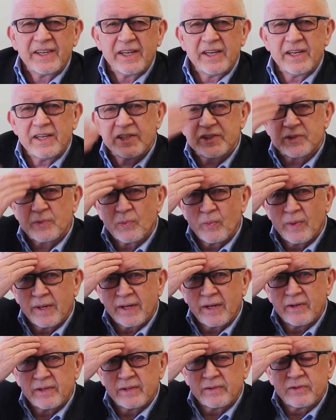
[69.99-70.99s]
is we're
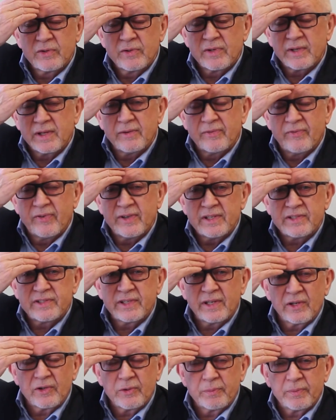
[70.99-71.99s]
going to do the infinity
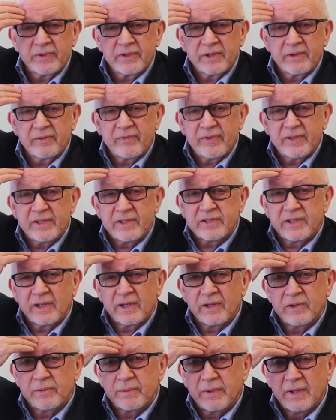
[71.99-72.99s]
loop, and the infinity
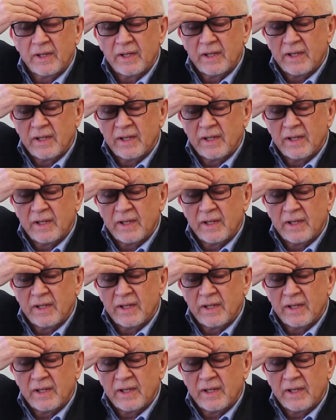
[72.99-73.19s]
loop